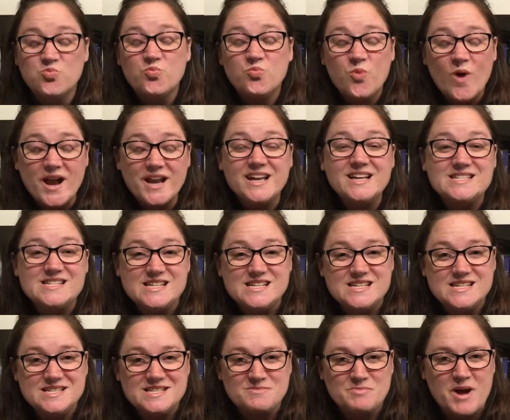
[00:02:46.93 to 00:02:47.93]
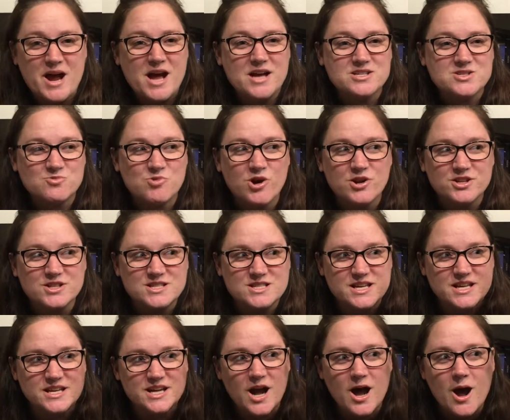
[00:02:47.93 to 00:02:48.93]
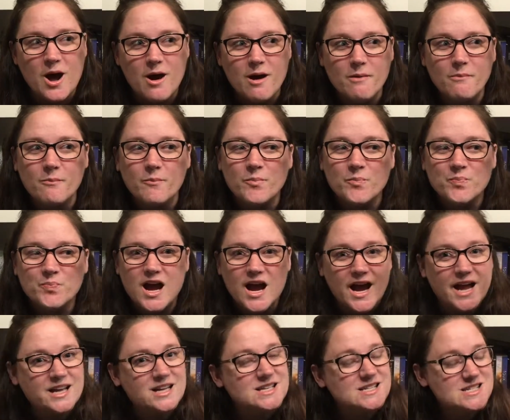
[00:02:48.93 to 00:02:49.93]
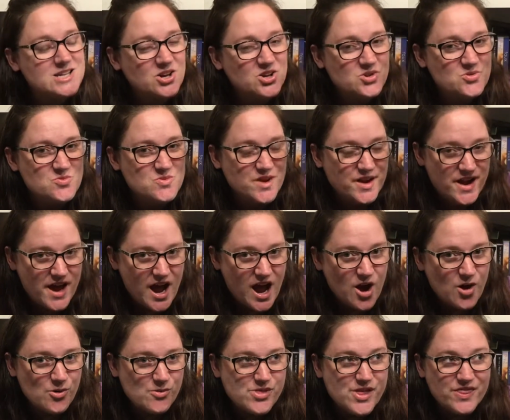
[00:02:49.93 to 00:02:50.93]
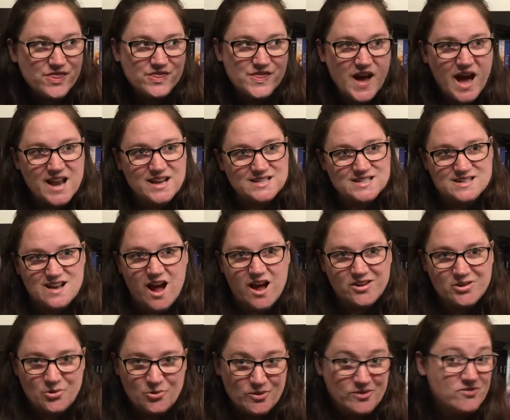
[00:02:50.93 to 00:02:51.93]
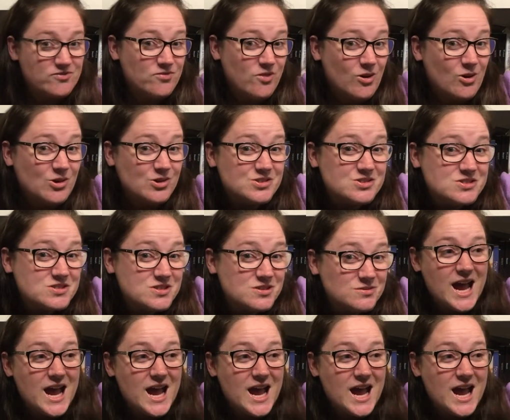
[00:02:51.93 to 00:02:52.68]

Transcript: what he did in his past, Walden's like, I can tell you now that that is not your fault.